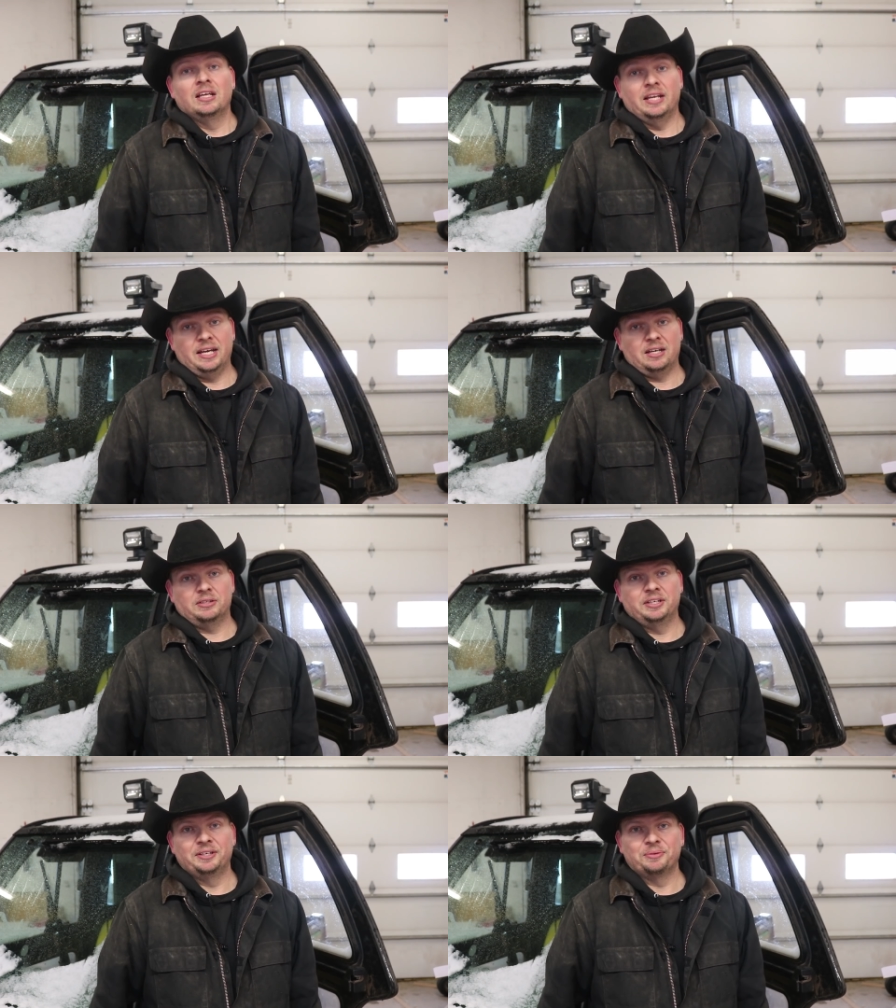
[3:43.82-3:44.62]

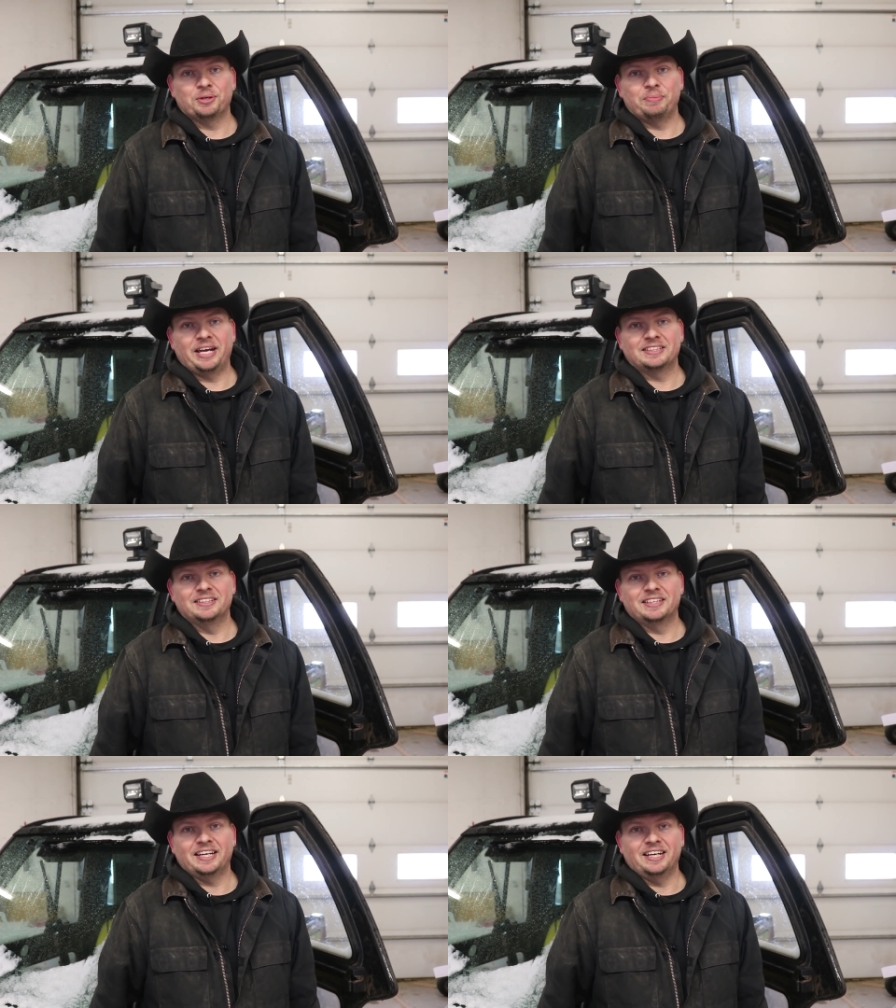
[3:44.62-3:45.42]
Now we're back to
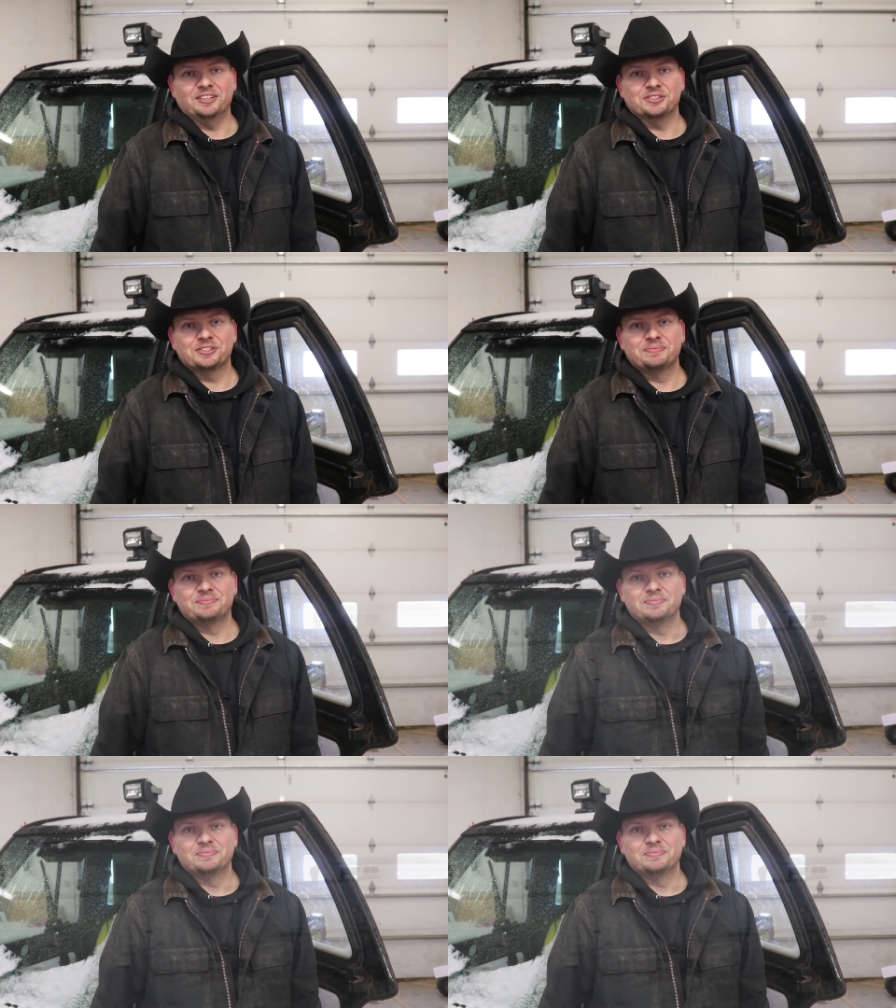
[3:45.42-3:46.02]
the cows.